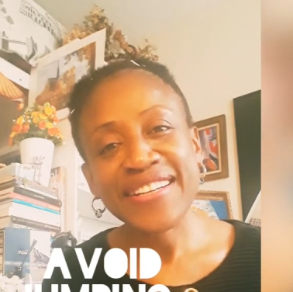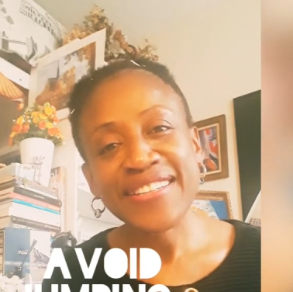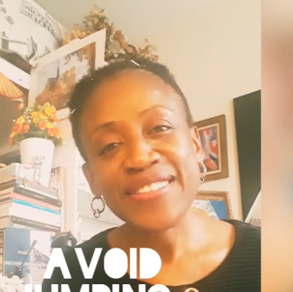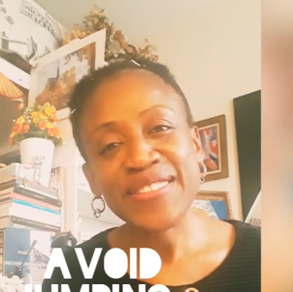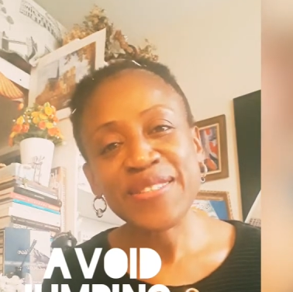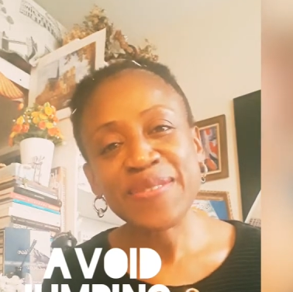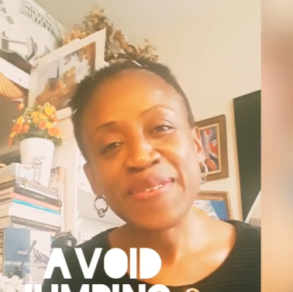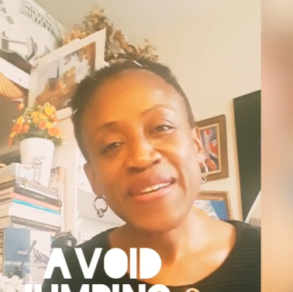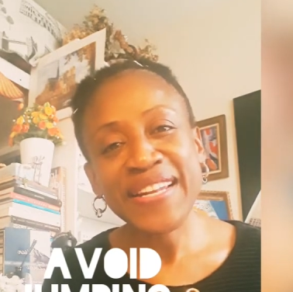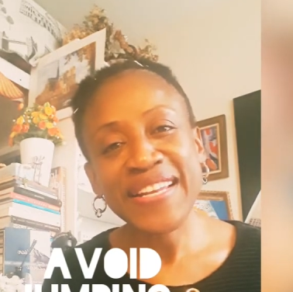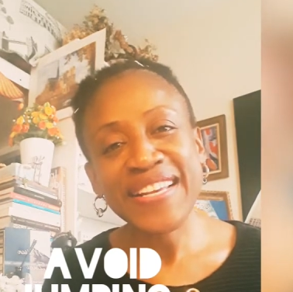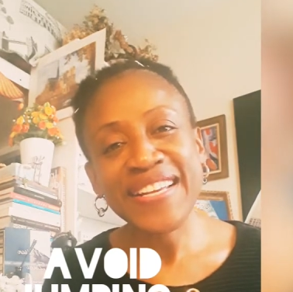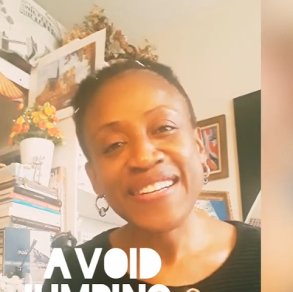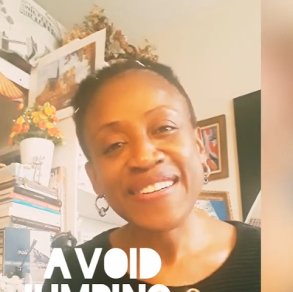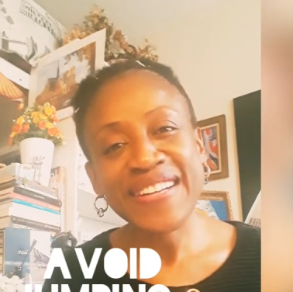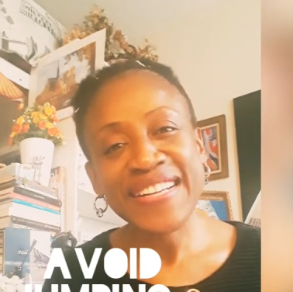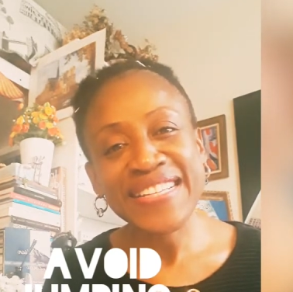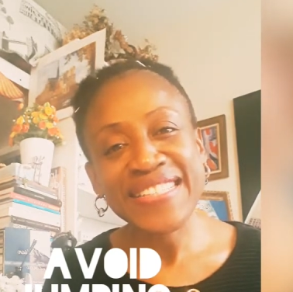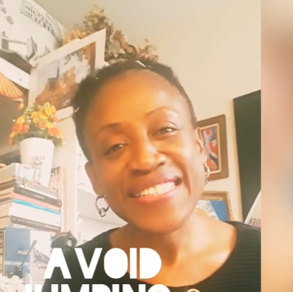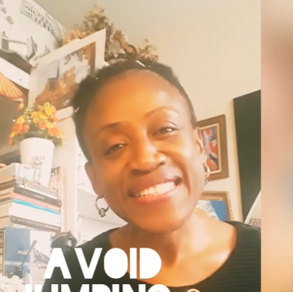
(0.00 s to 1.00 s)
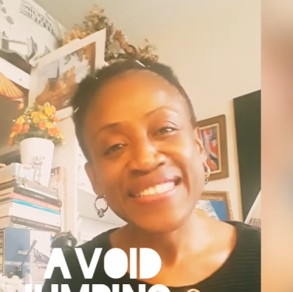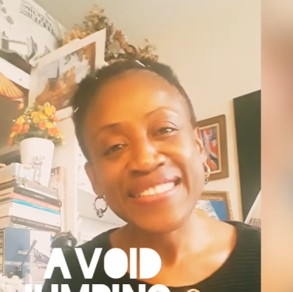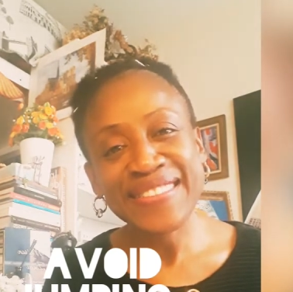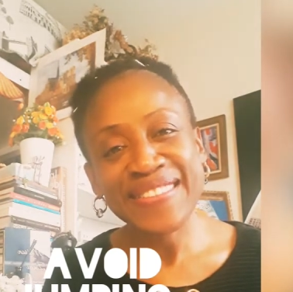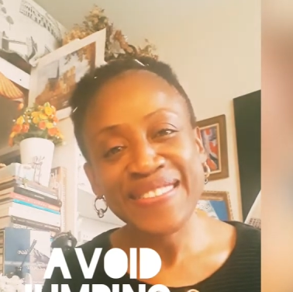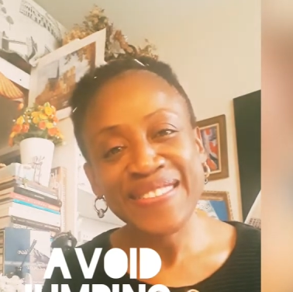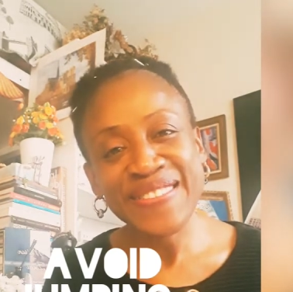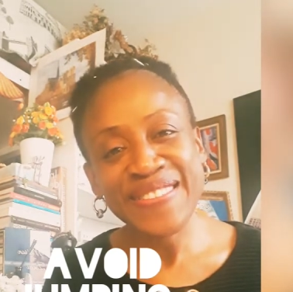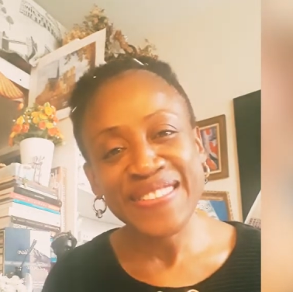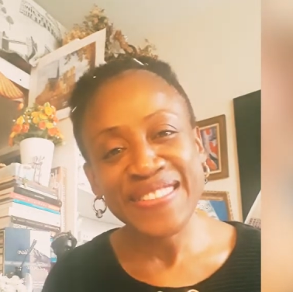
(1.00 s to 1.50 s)
too many crazy
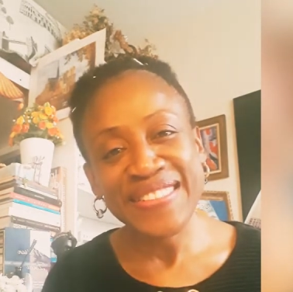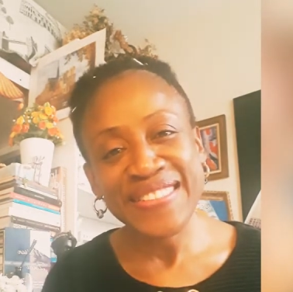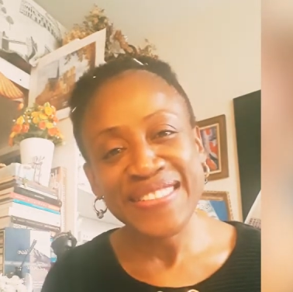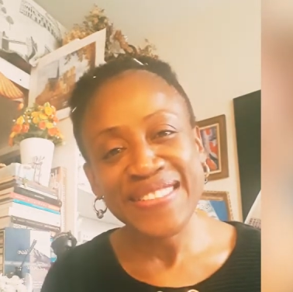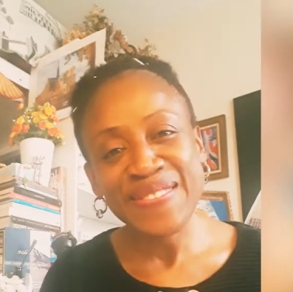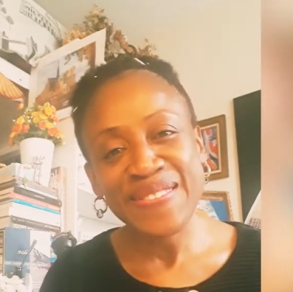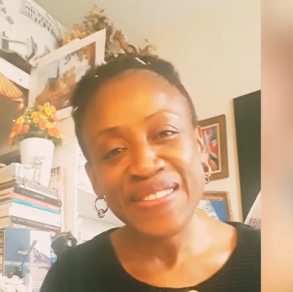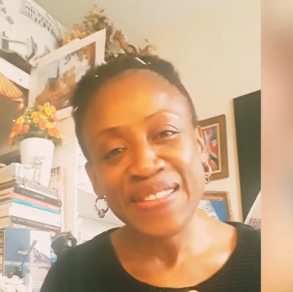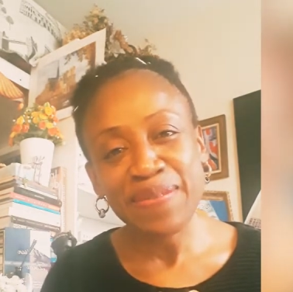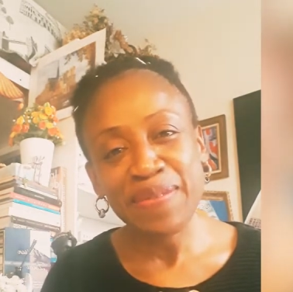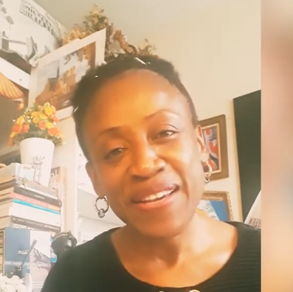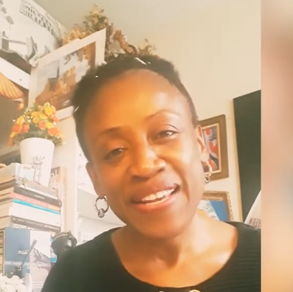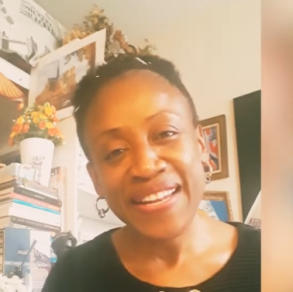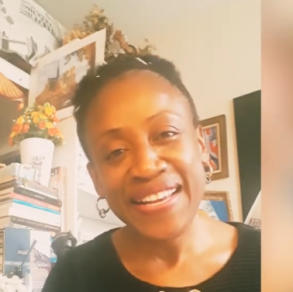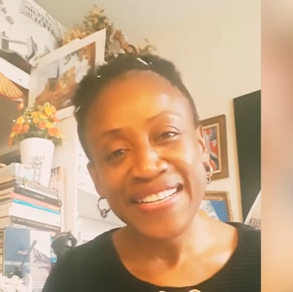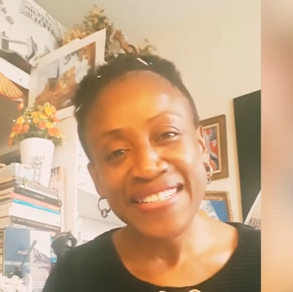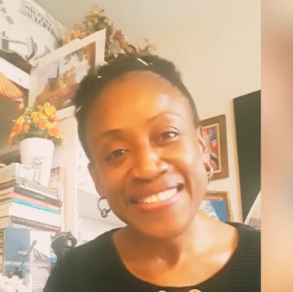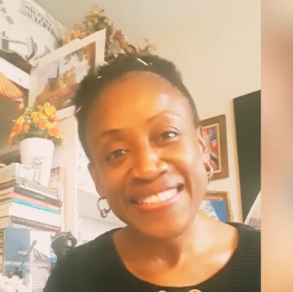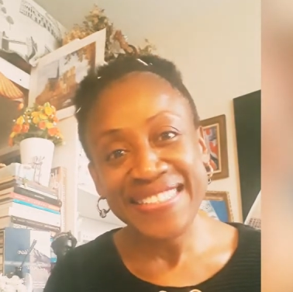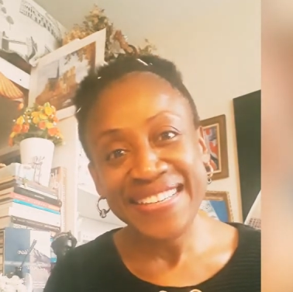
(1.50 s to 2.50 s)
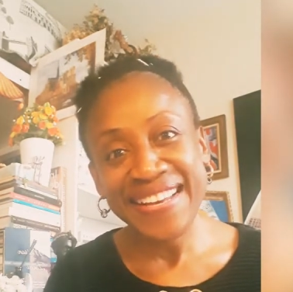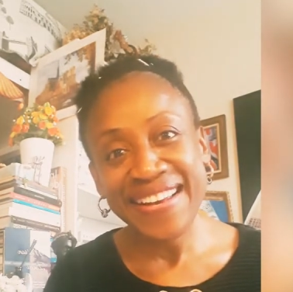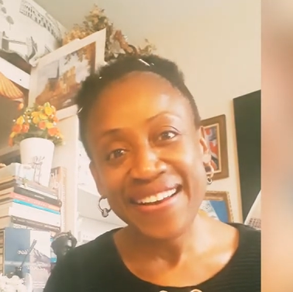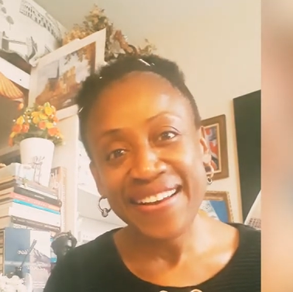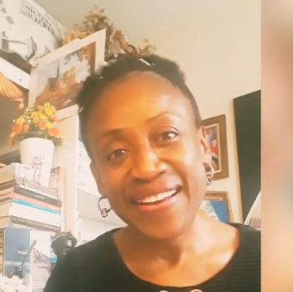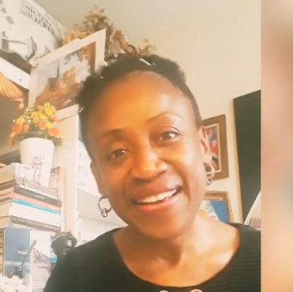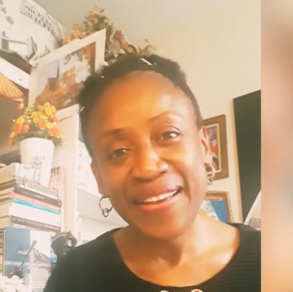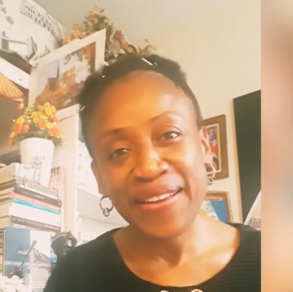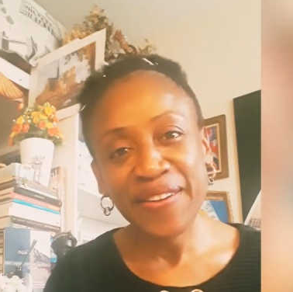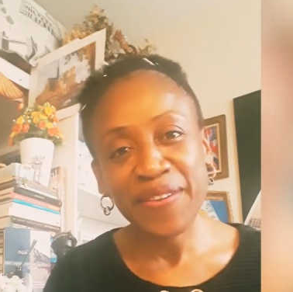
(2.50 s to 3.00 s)
conclusions with the main
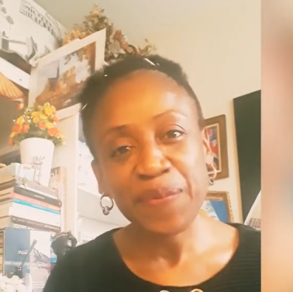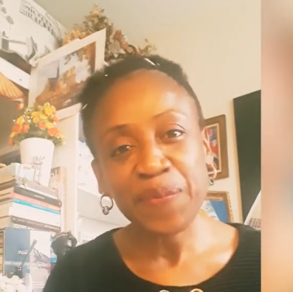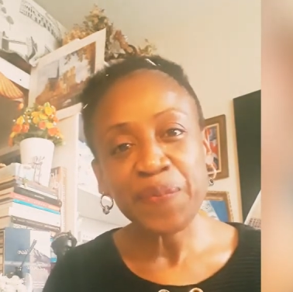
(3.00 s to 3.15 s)
idea and